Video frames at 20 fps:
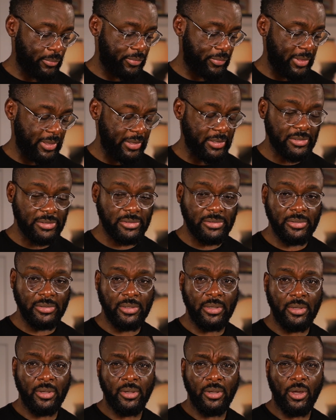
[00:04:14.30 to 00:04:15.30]
things
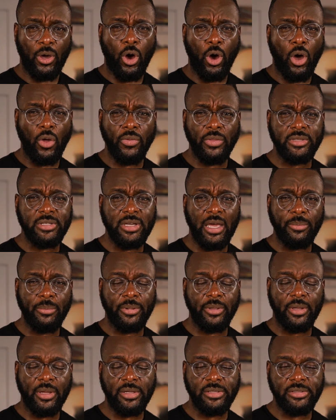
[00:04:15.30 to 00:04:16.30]
all the time
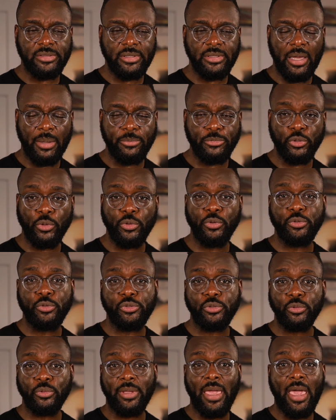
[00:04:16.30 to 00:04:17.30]
because I'm so
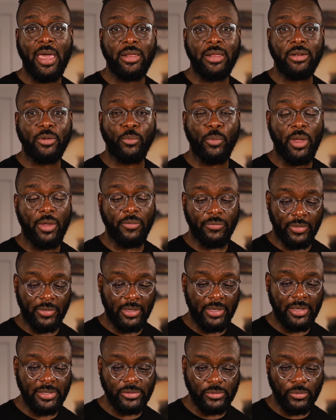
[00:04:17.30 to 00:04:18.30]
used to Canon, where
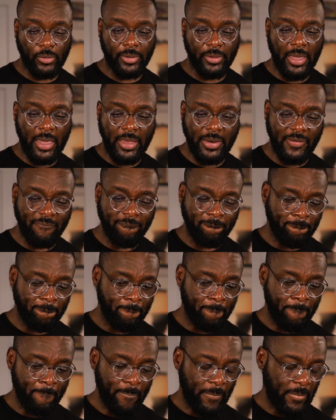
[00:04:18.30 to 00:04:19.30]
everything is on Canon.
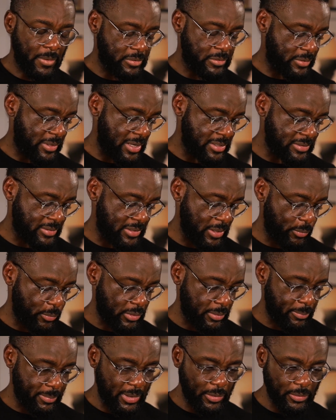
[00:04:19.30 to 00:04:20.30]
So that's the thing
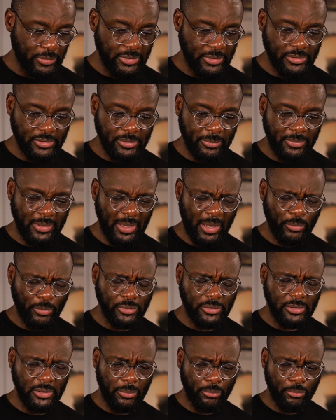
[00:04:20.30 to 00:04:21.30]
with the menu system. That
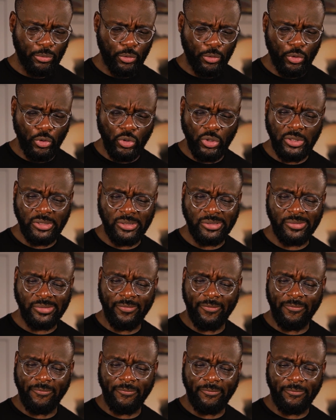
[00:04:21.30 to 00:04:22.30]
was number
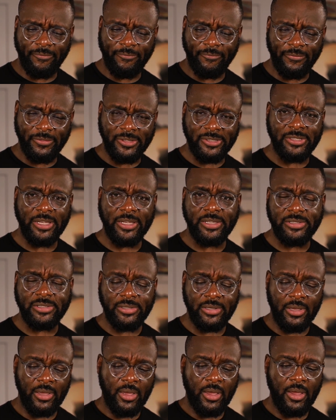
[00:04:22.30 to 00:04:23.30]

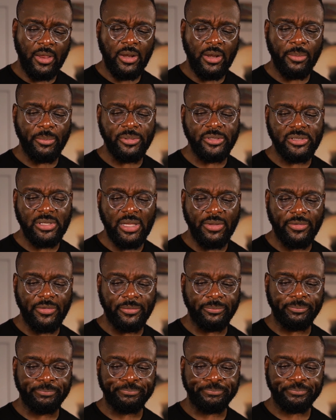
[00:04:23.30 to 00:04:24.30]
6. Number
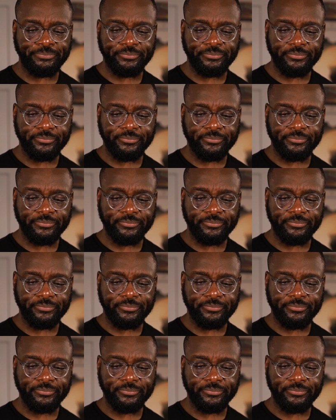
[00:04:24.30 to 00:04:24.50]
7.